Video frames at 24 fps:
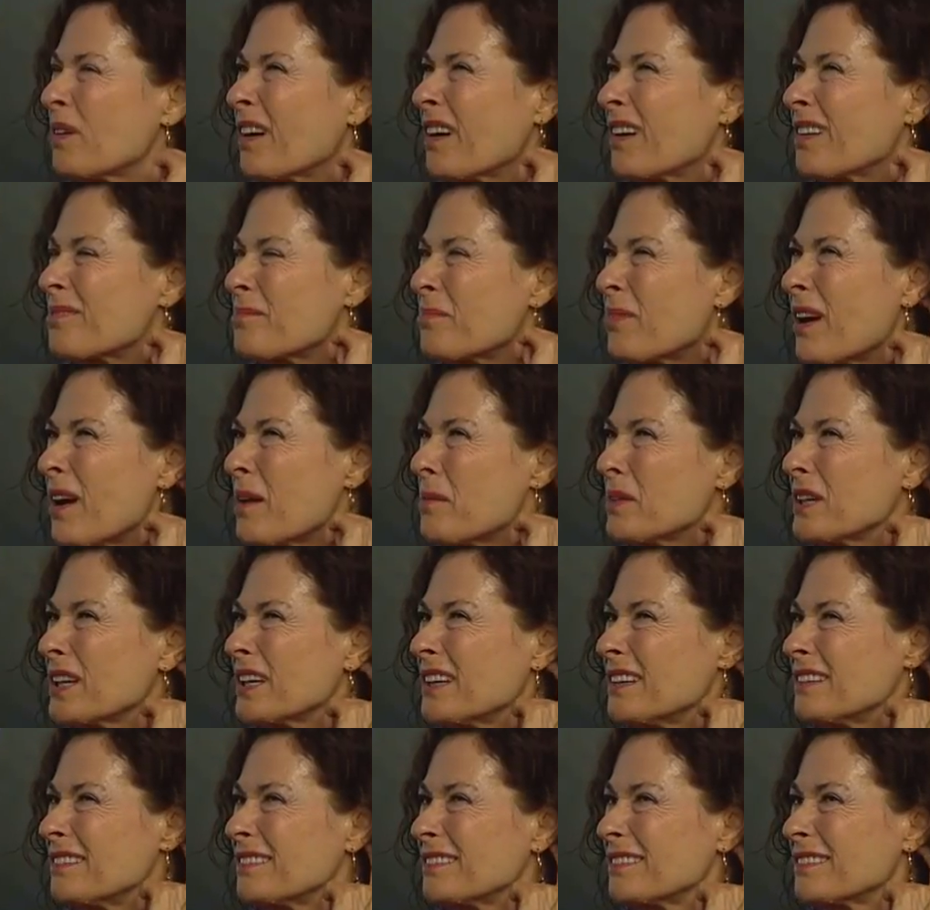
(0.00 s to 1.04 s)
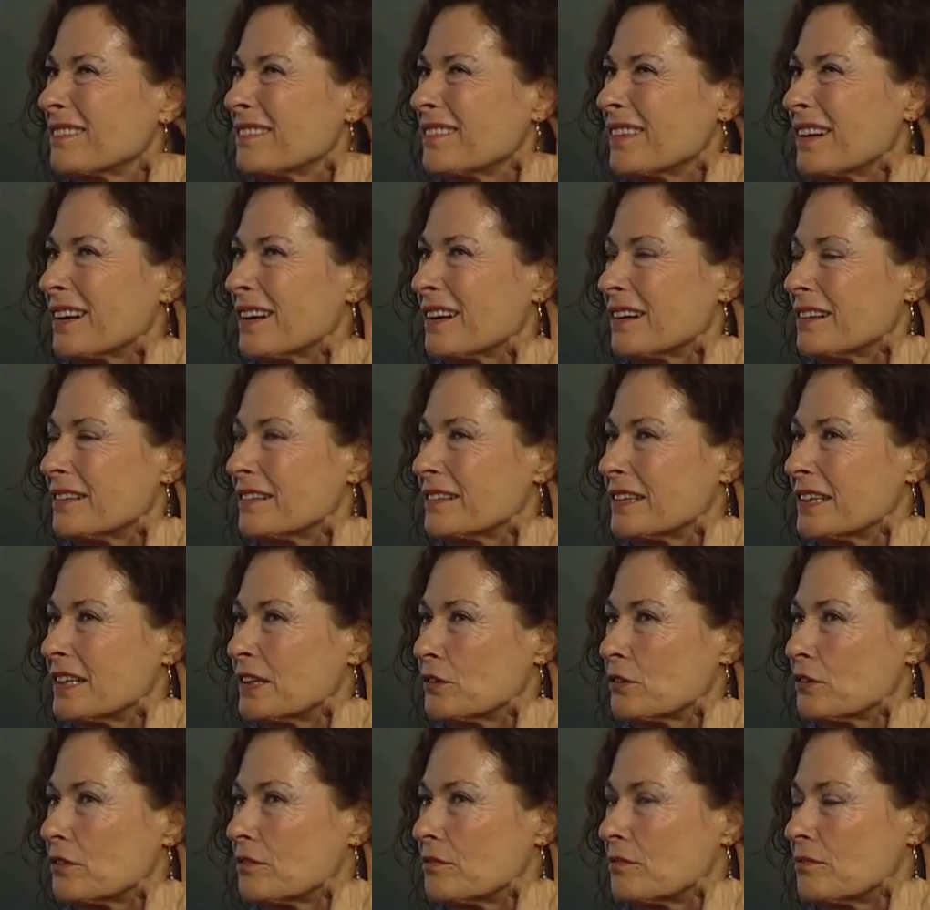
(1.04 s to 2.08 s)
part probably, you
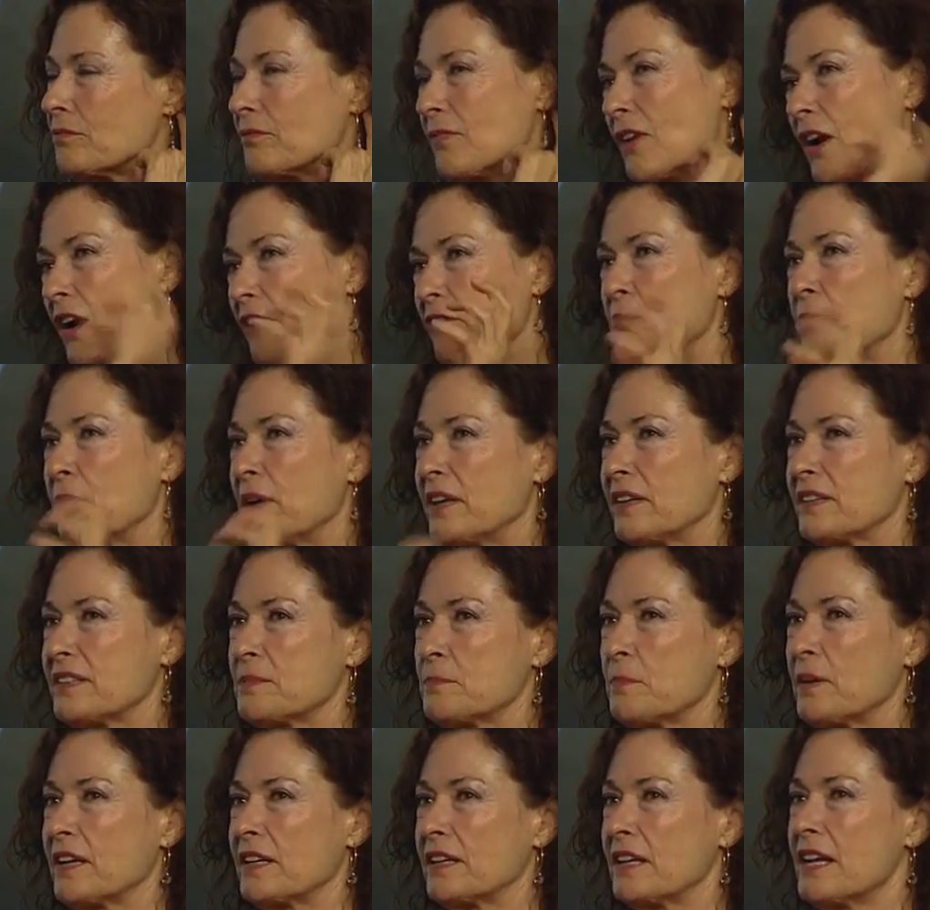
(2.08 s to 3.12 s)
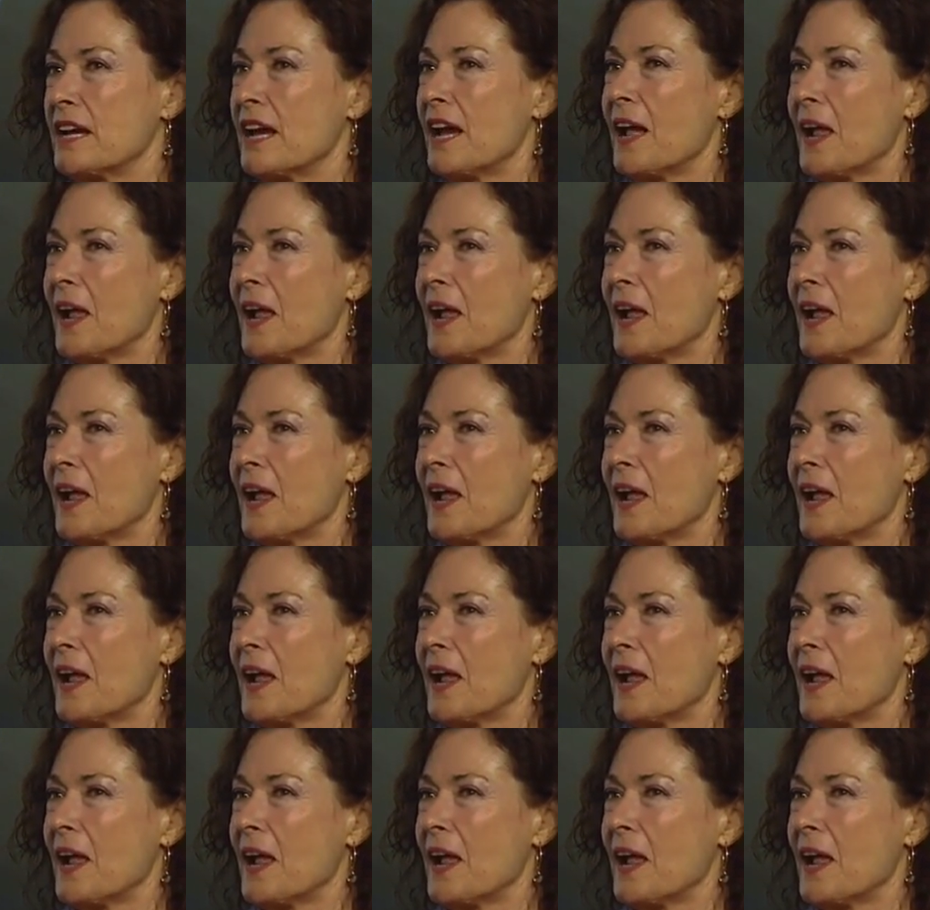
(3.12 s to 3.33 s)
know, off base, but